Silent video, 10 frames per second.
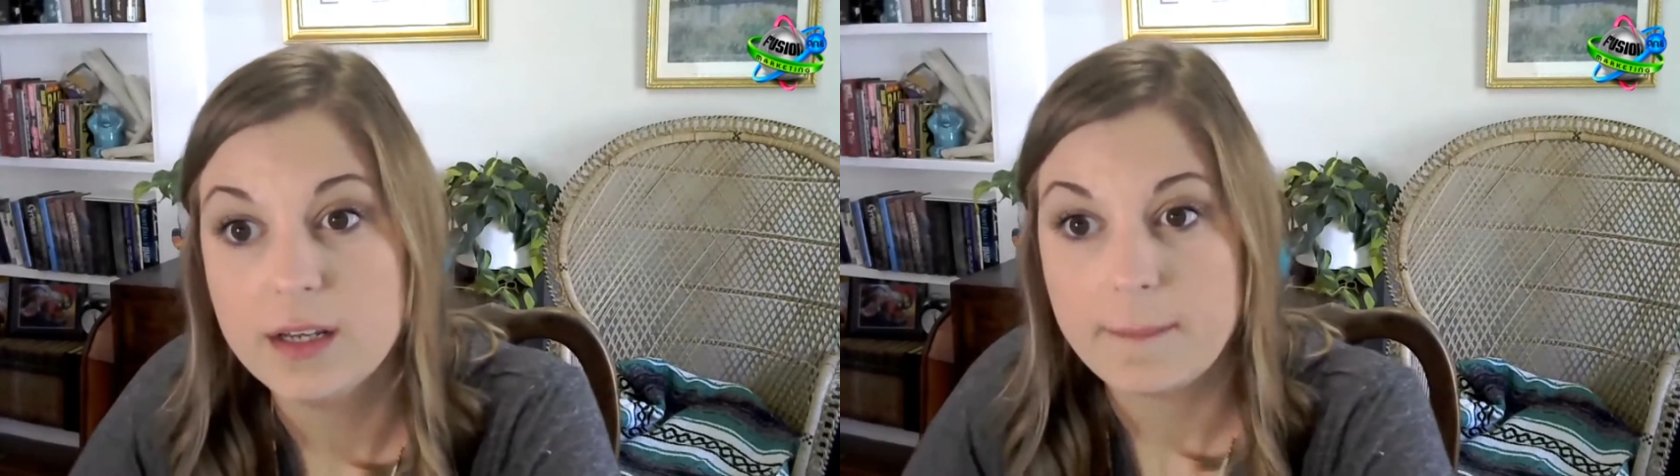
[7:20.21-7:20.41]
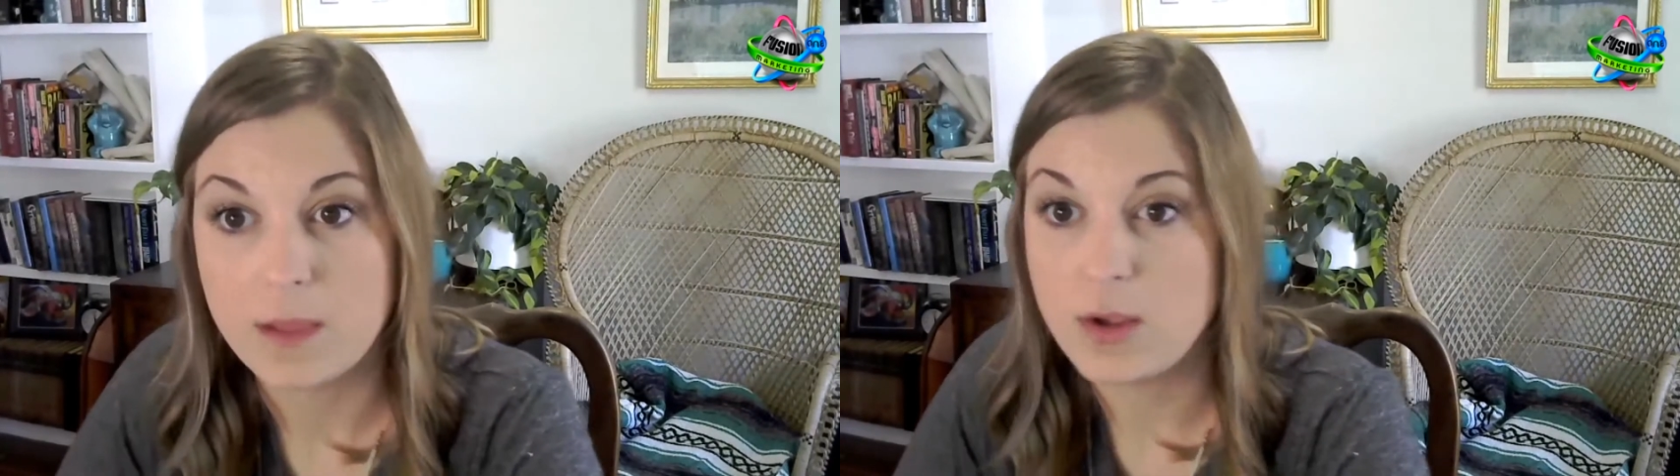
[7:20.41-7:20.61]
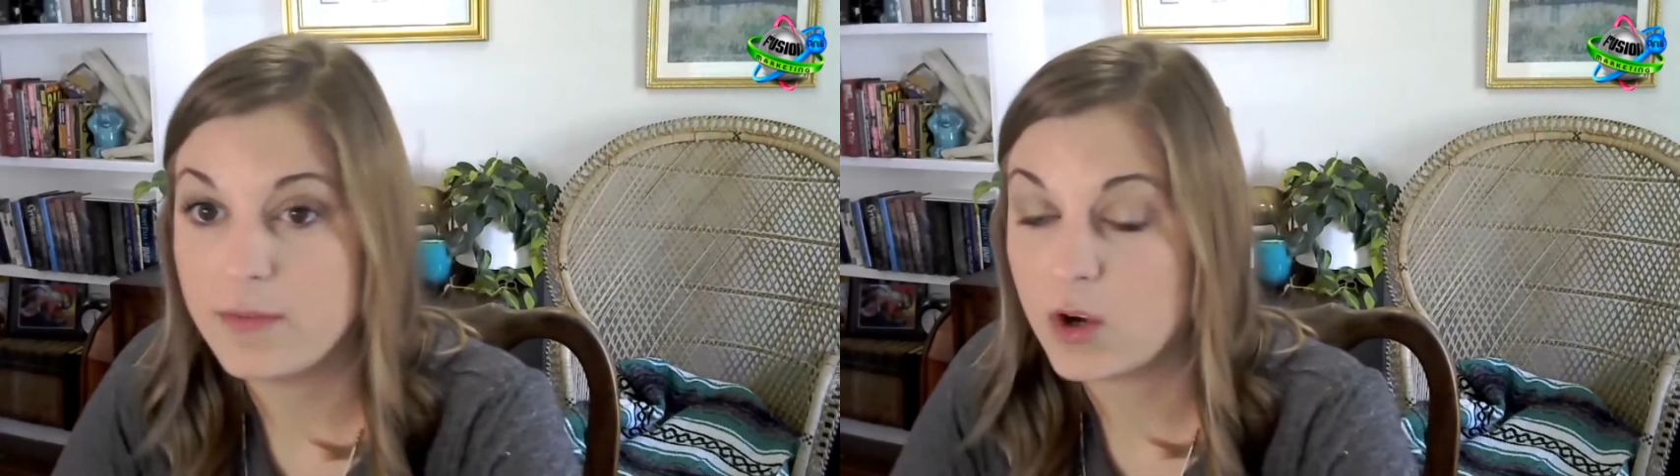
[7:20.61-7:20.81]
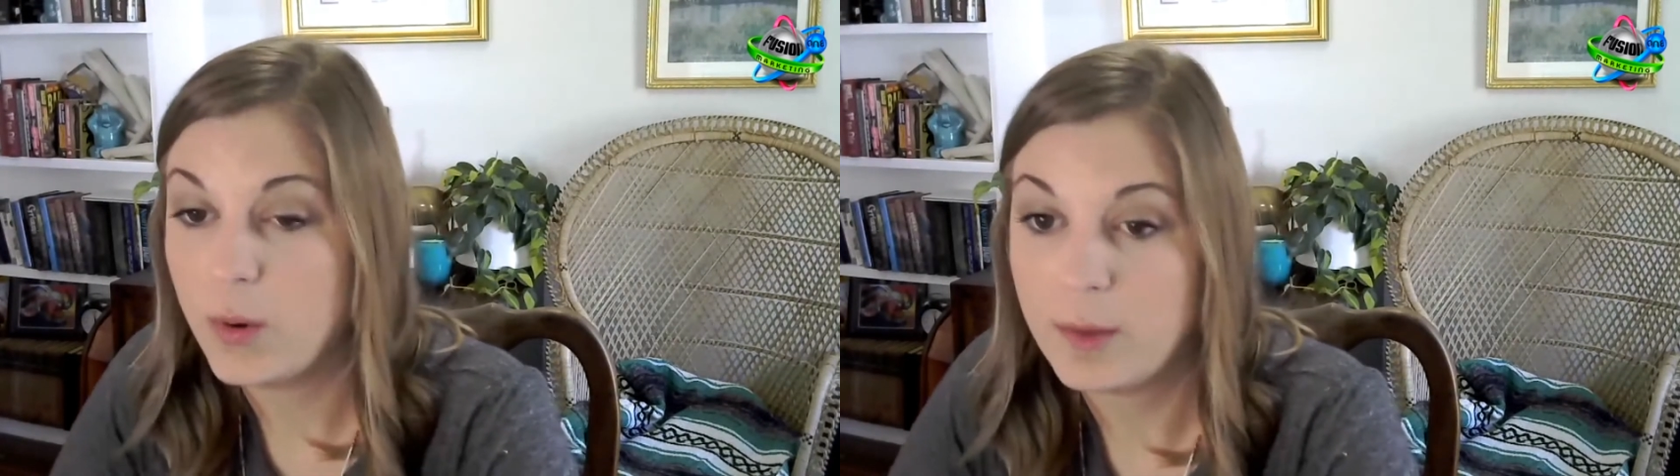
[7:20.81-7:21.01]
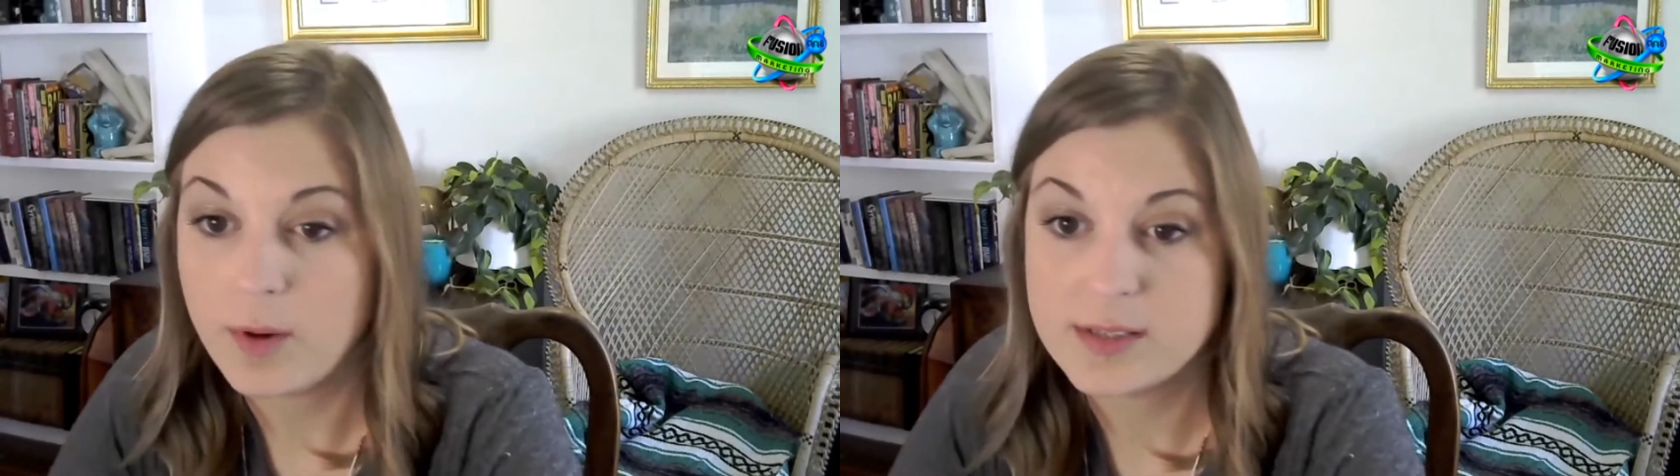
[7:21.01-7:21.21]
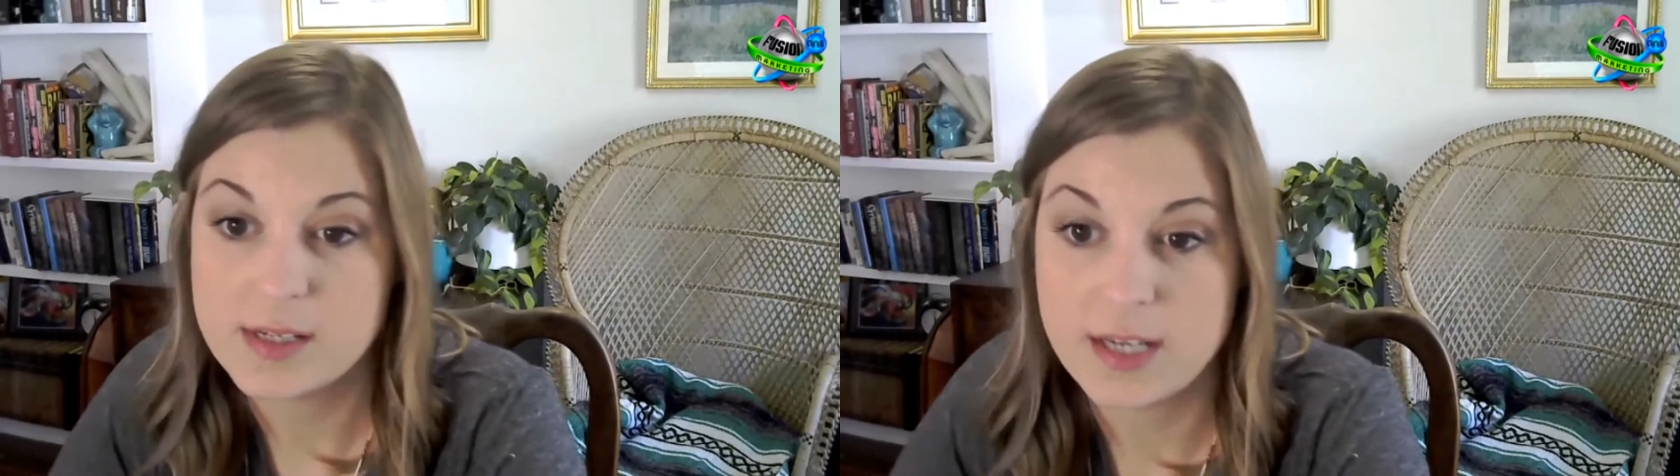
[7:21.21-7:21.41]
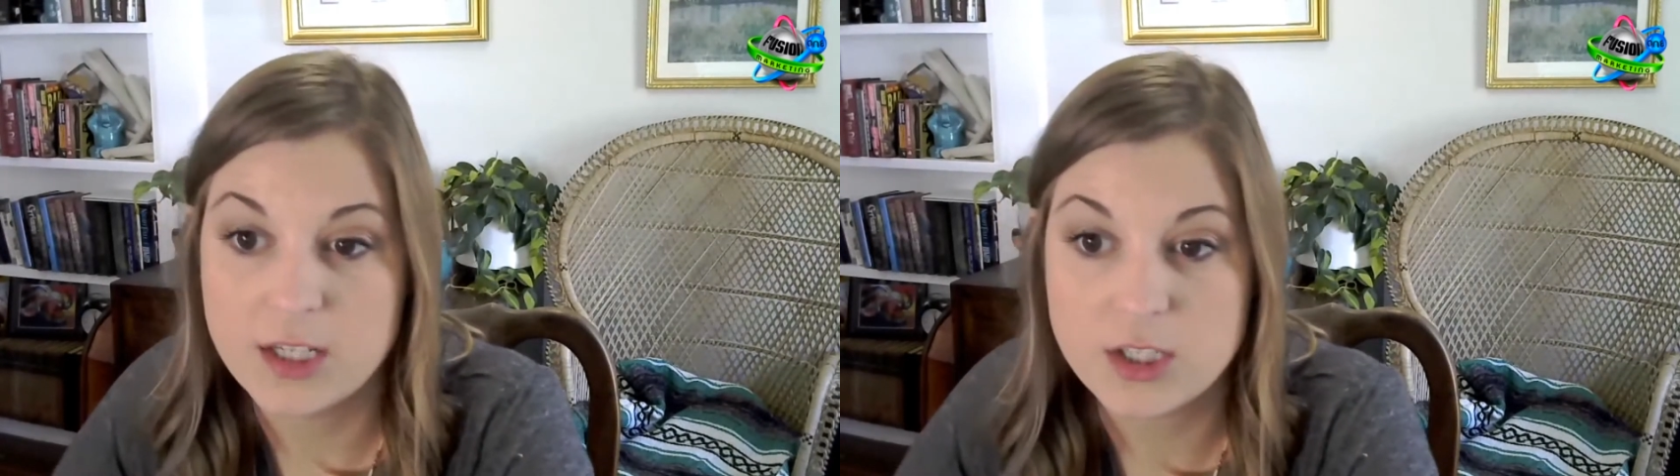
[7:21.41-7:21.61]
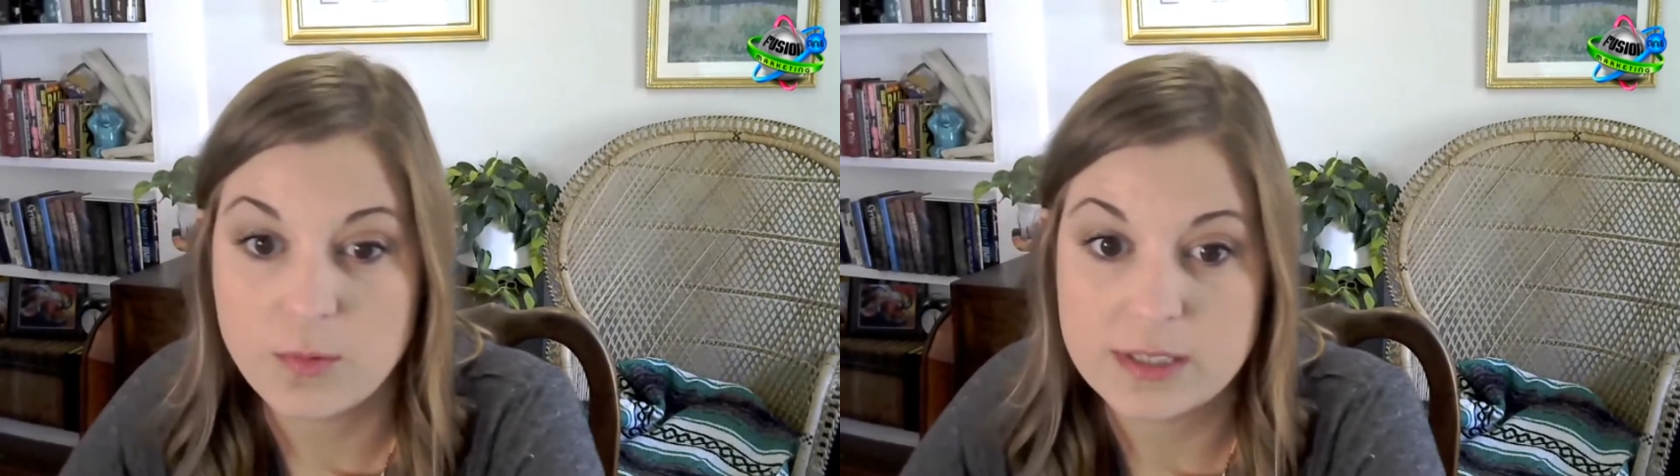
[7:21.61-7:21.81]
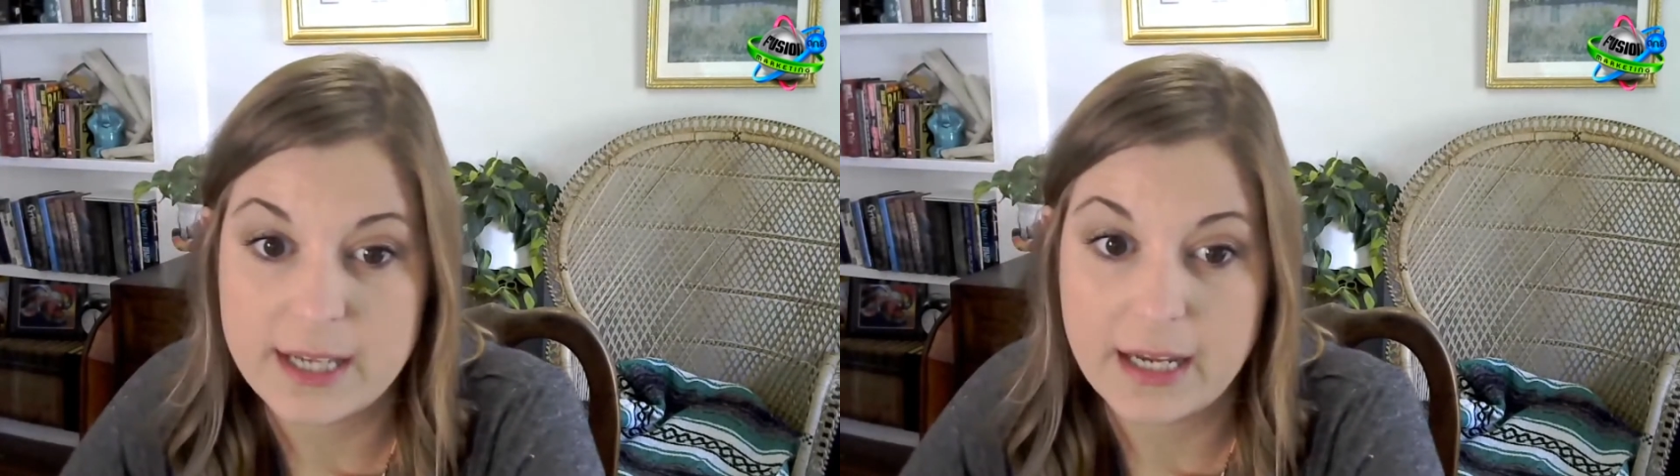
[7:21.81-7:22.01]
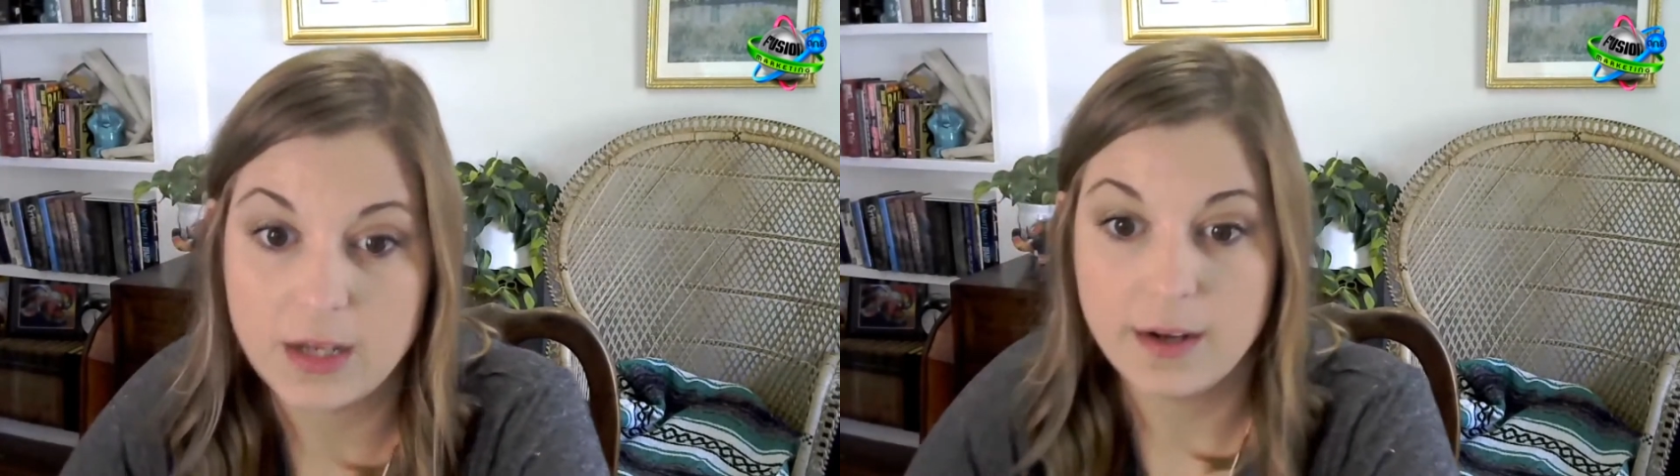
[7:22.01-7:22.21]
You give a quick presentation one
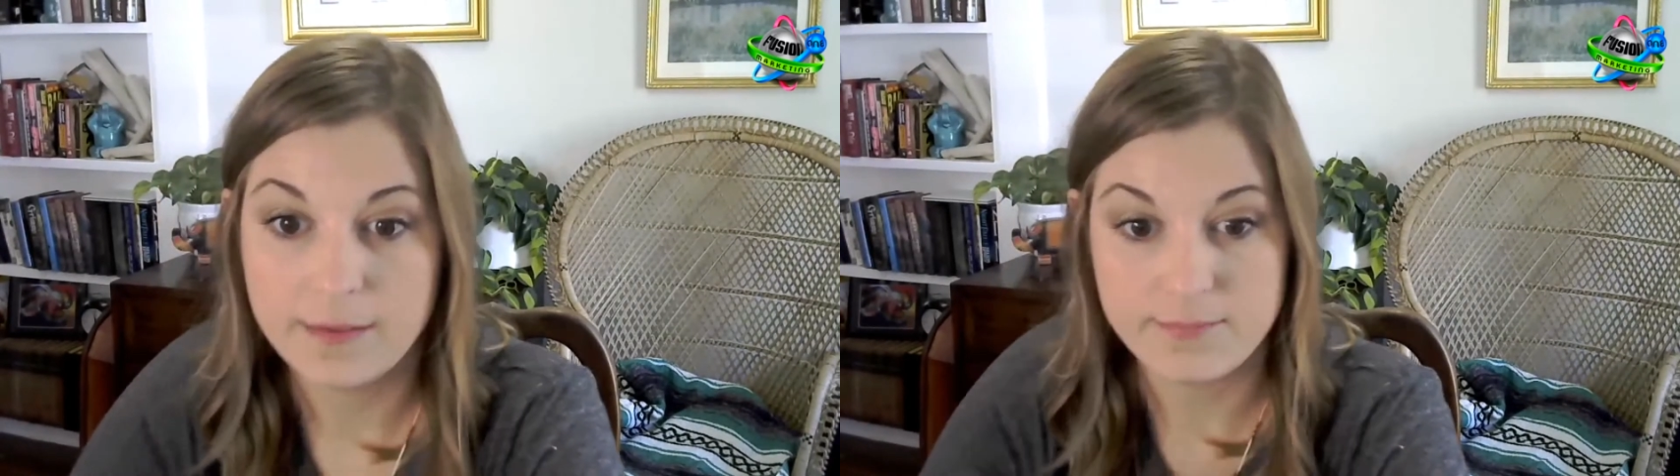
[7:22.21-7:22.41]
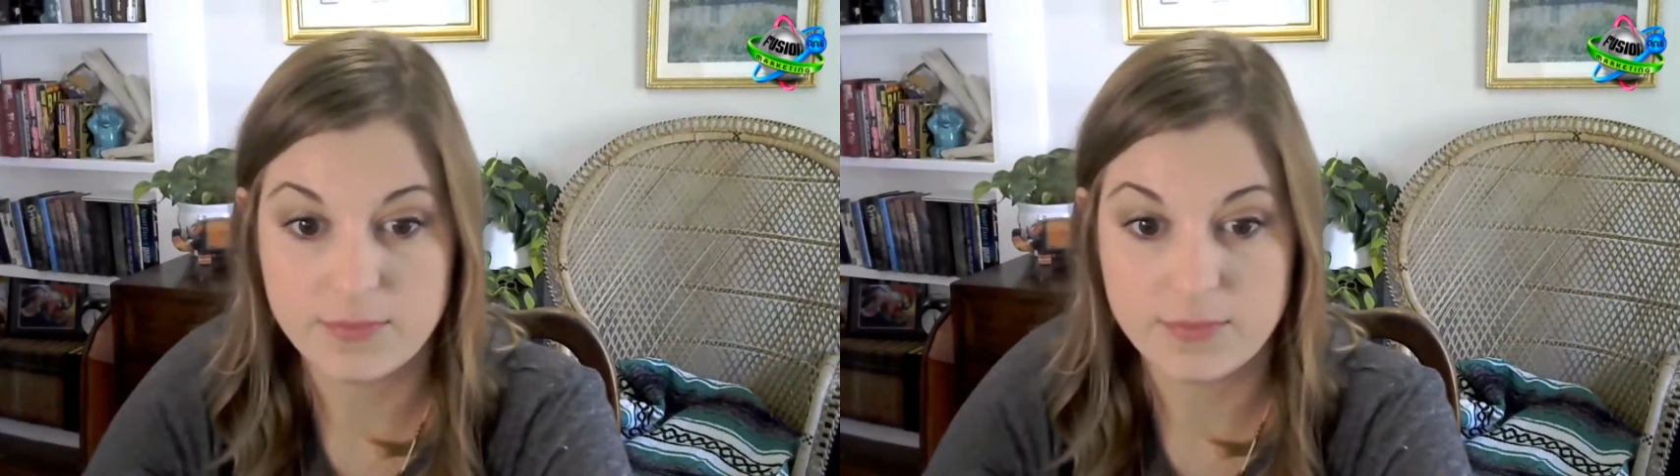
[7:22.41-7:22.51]
day